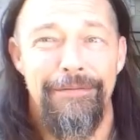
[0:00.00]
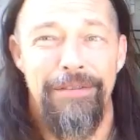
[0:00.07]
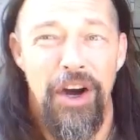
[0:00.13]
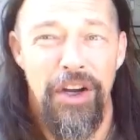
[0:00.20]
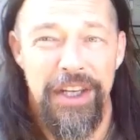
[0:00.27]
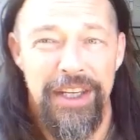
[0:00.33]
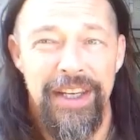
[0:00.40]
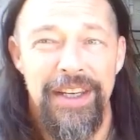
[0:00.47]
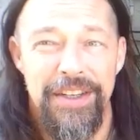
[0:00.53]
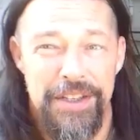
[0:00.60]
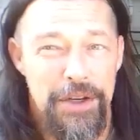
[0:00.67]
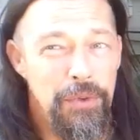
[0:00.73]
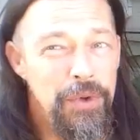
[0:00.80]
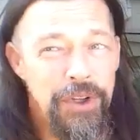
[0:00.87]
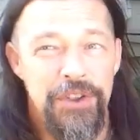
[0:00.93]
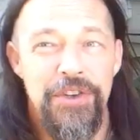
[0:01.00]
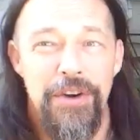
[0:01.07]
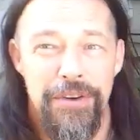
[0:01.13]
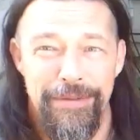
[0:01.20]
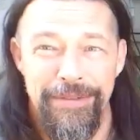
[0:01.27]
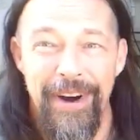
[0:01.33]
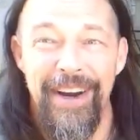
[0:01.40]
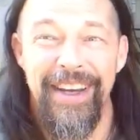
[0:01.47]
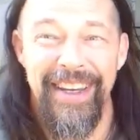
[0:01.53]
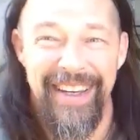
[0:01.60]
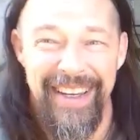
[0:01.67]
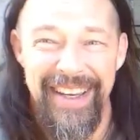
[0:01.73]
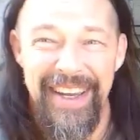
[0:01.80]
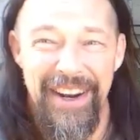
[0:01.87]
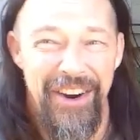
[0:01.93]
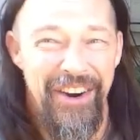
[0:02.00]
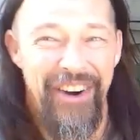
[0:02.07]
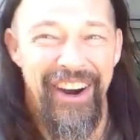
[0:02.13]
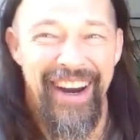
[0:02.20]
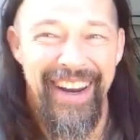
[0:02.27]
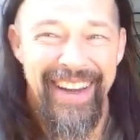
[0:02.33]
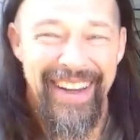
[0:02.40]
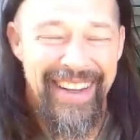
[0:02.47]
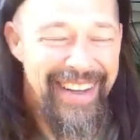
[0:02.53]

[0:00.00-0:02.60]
funky, because it will turn funky in a hurry.